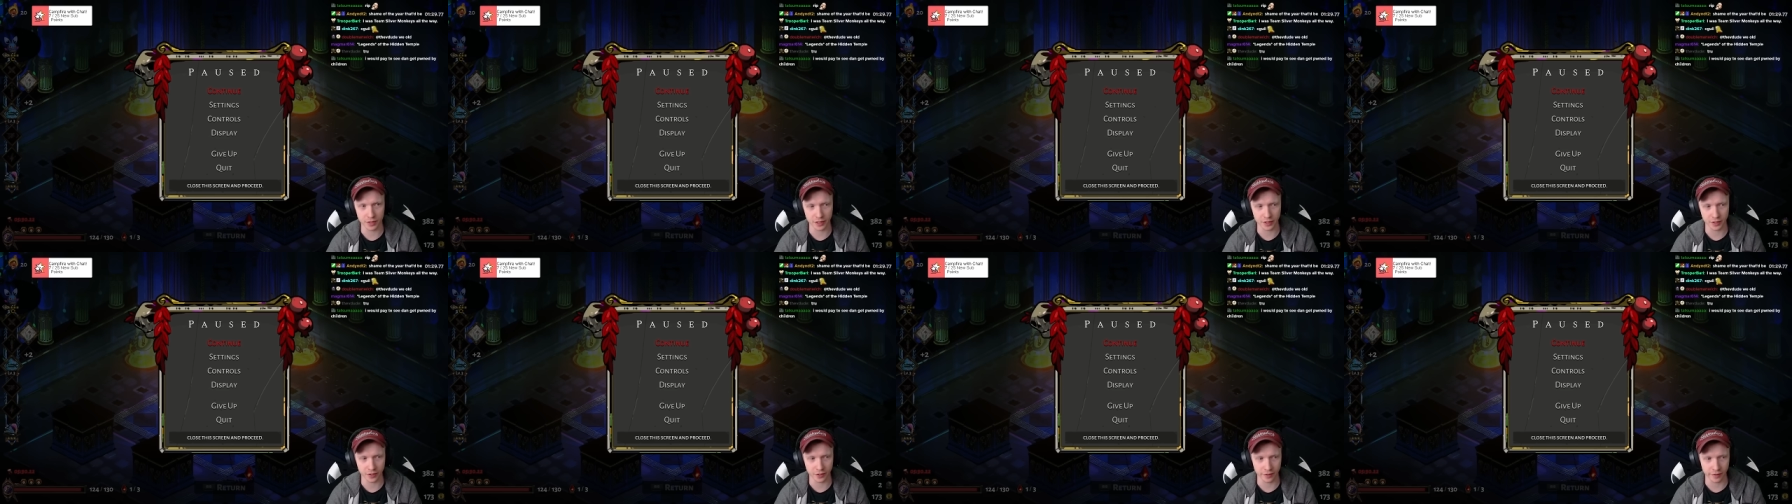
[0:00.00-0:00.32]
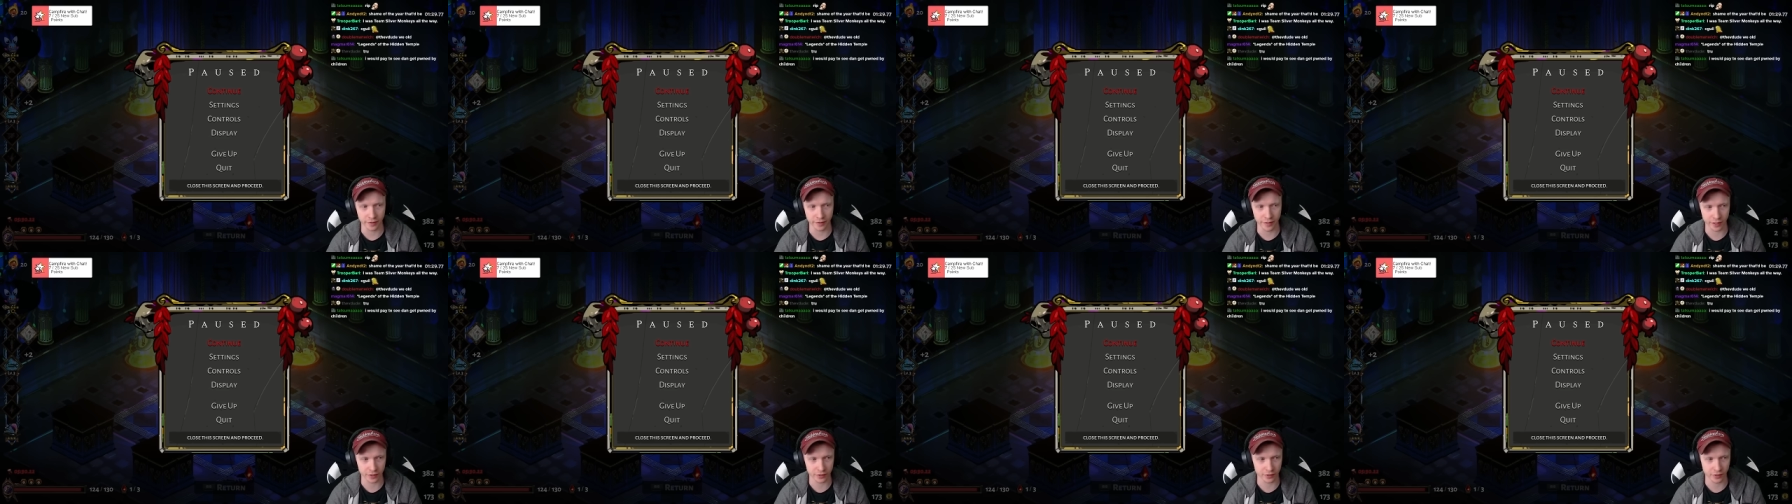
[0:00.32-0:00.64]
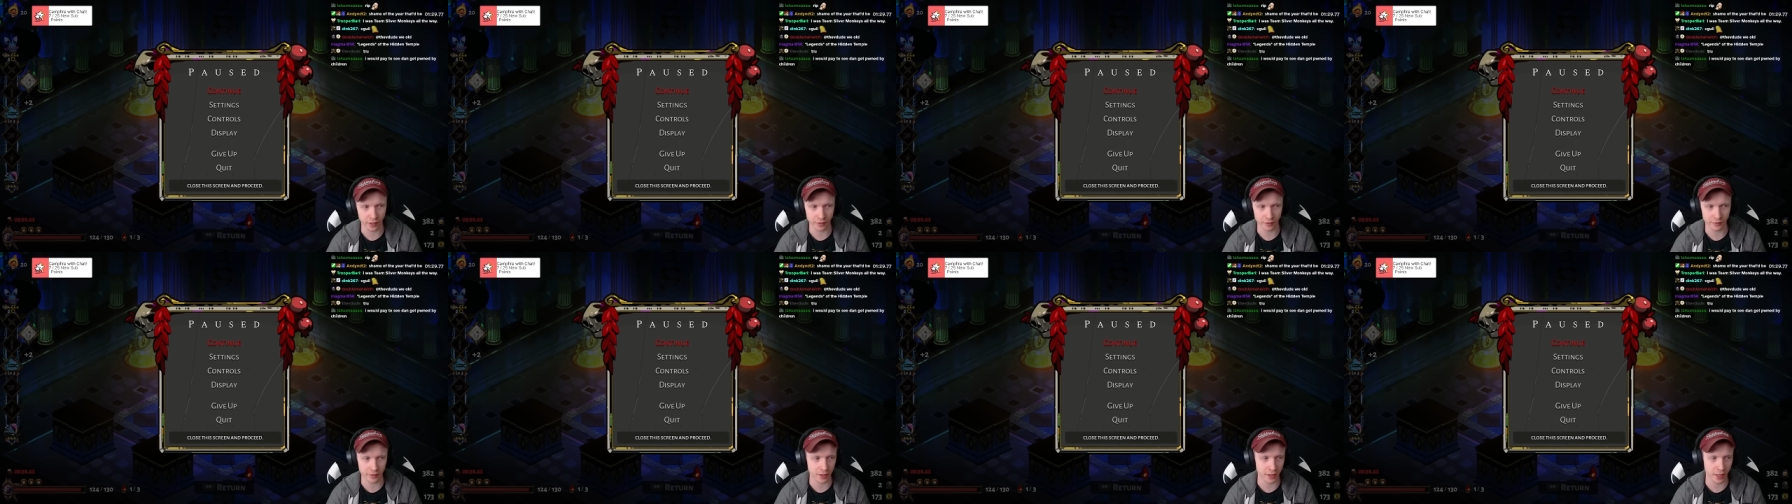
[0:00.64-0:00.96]
get to the next
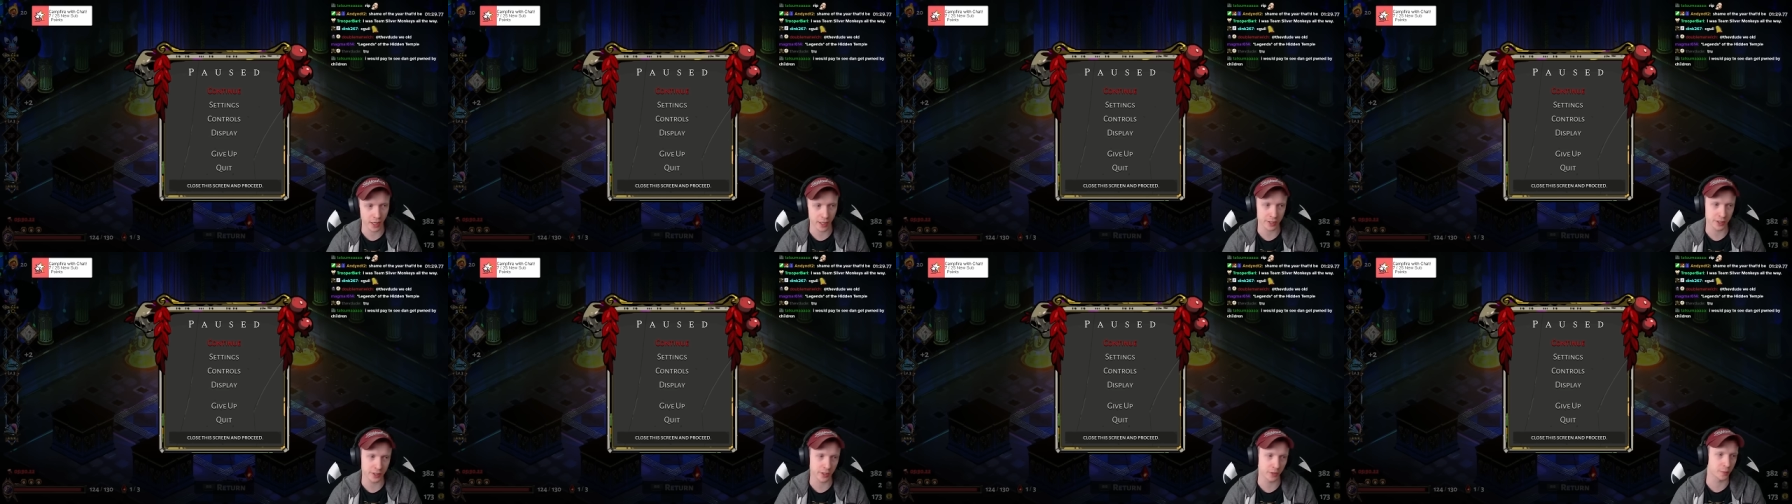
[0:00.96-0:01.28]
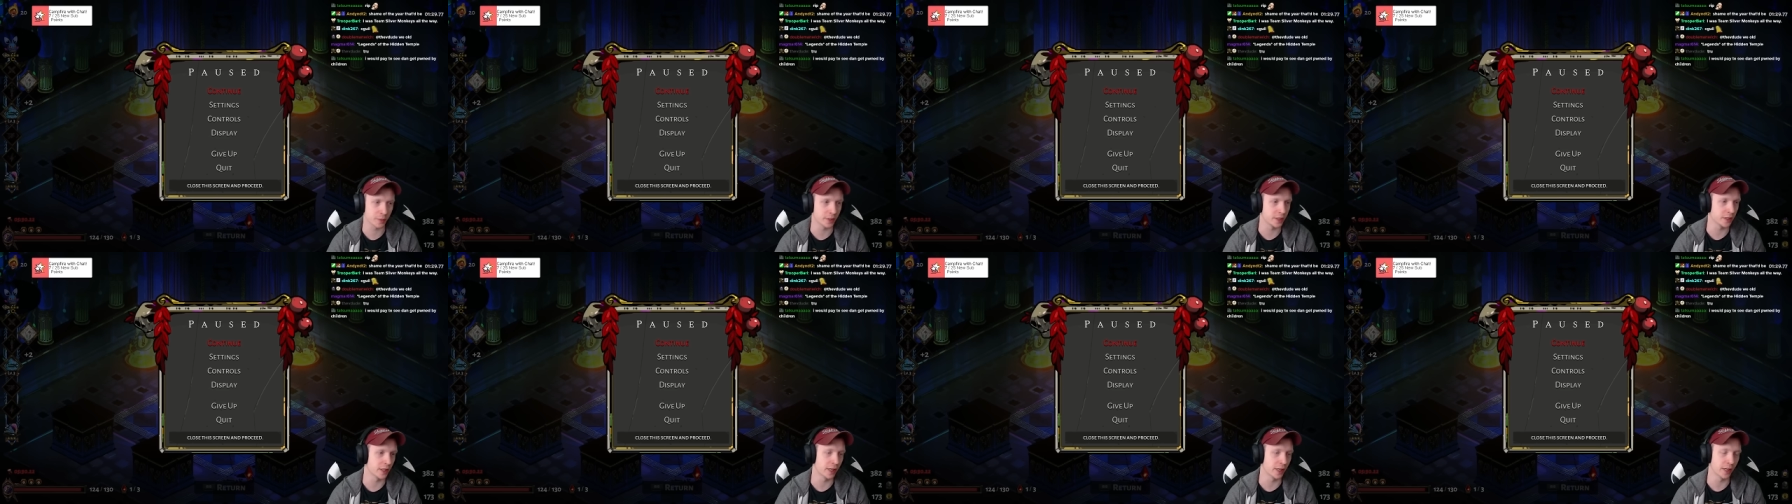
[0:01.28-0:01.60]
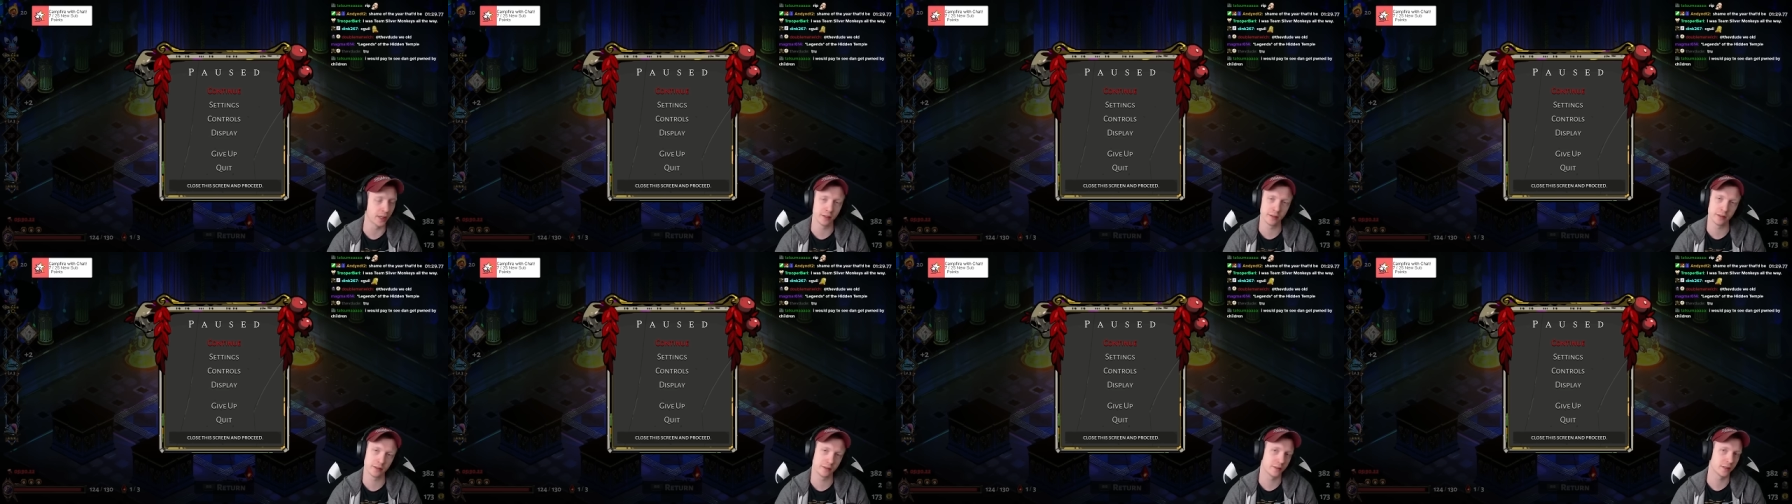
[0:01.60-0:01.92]
level, I'd just be
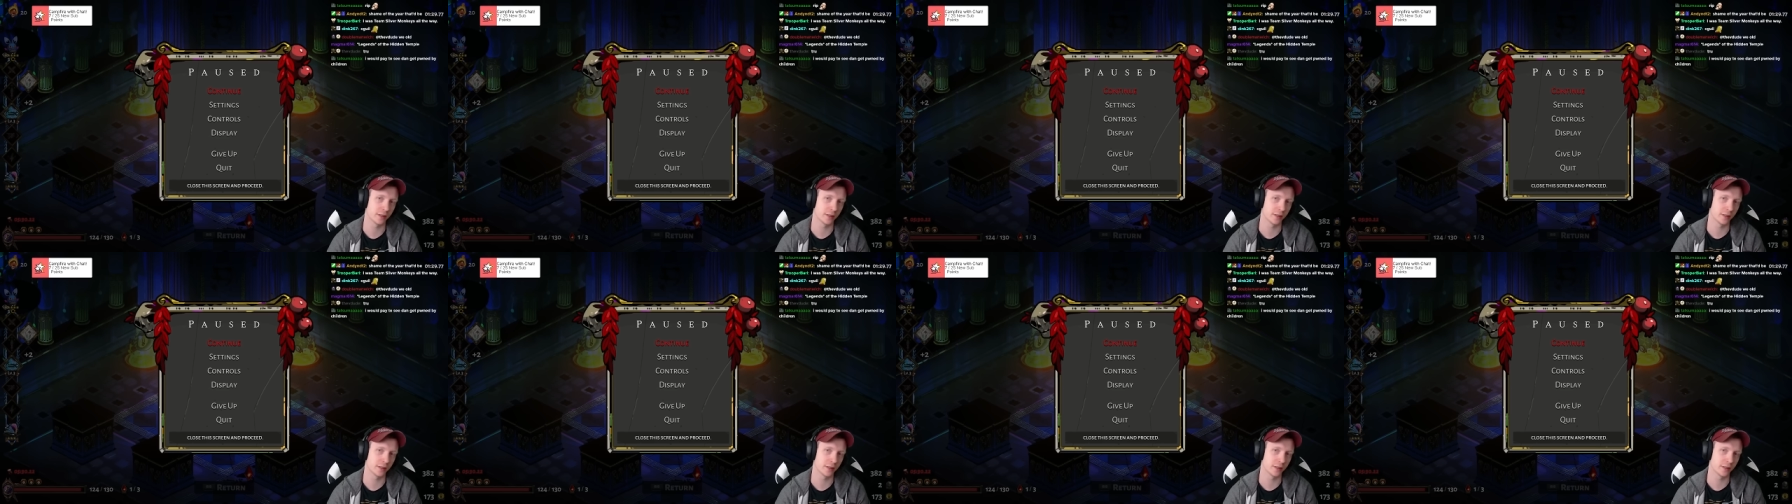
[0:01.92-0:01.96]
done.